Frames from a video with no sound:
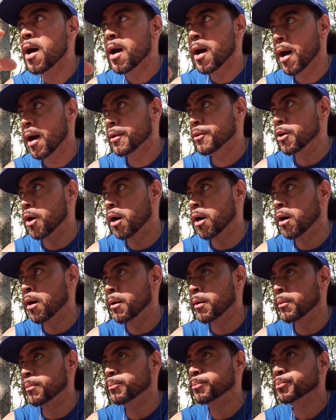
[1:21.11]

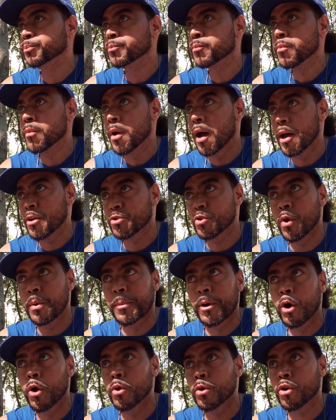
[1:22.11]
I saw
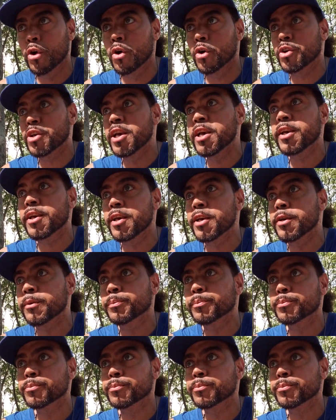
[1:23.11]
my homegirl Kiki